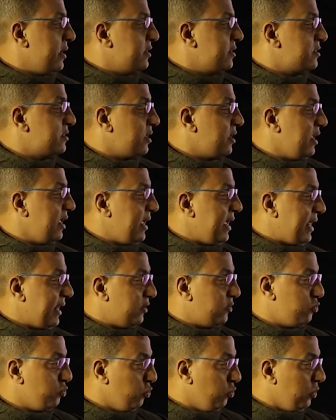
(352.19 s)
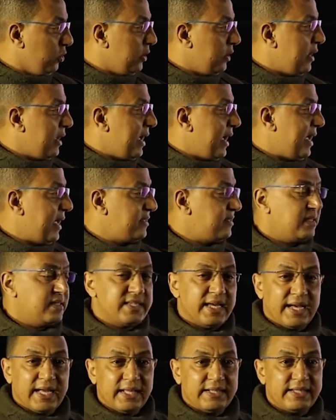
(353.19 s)
3 and 2, and the
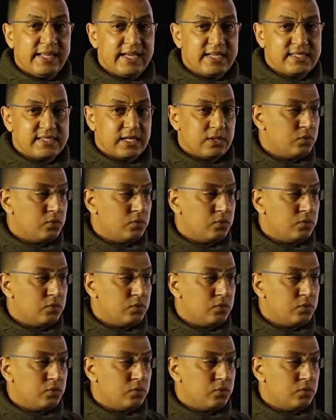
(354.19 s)
second x